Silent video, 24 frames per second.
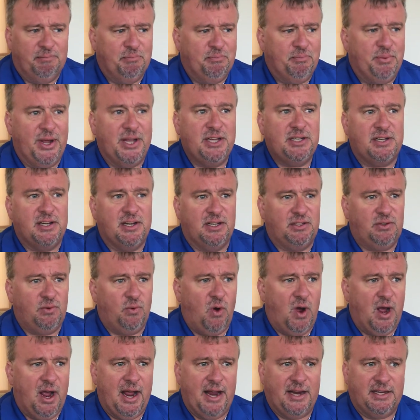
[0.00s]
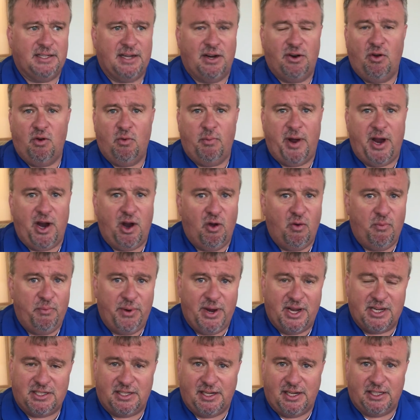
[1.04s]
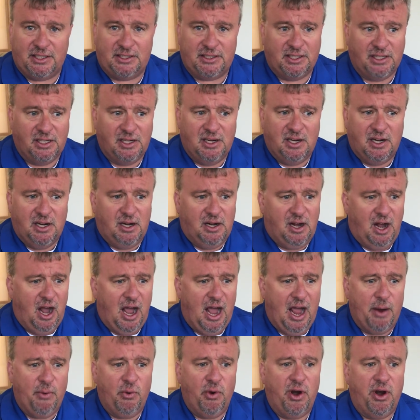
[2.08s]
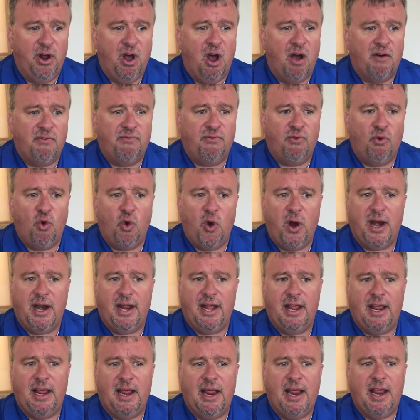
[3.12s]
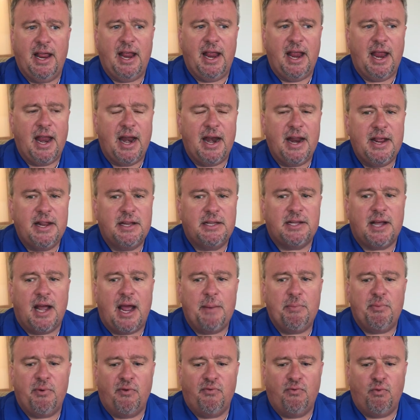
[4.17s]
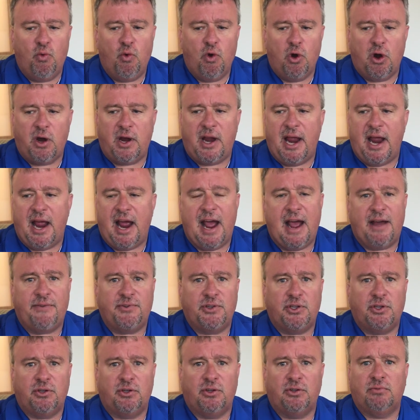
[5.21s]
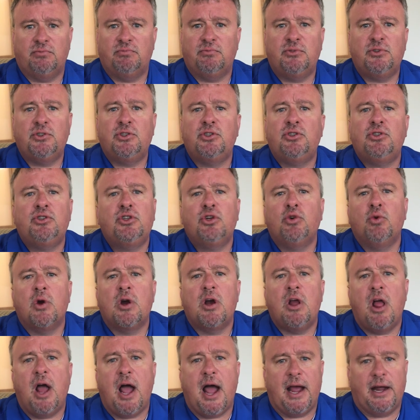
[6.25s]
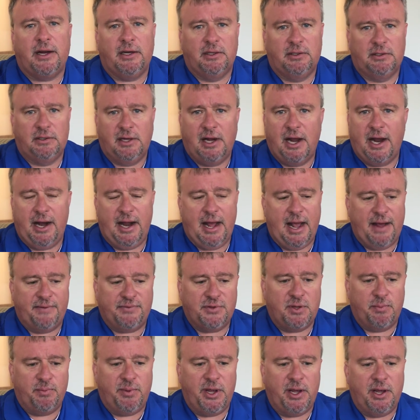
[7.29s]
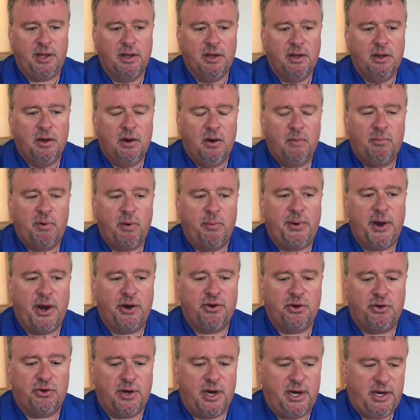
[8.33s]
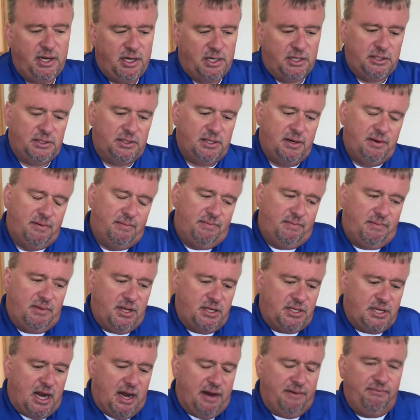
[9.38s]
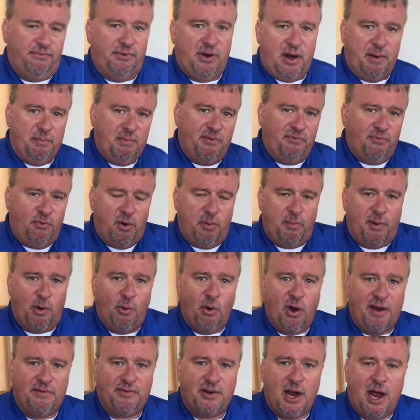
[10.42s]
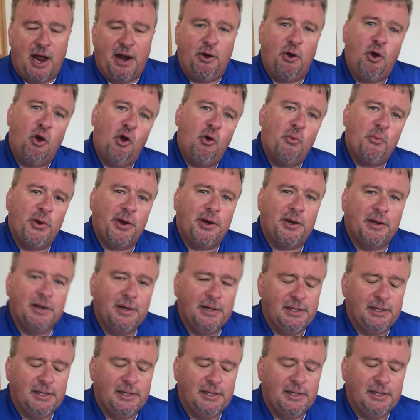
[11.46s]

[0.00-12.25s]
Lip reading: Business wise, I own my own business. I would avoid any type of work after 2 o'clock. I'd have to be prepared to drink because in the time frame before my wife got home.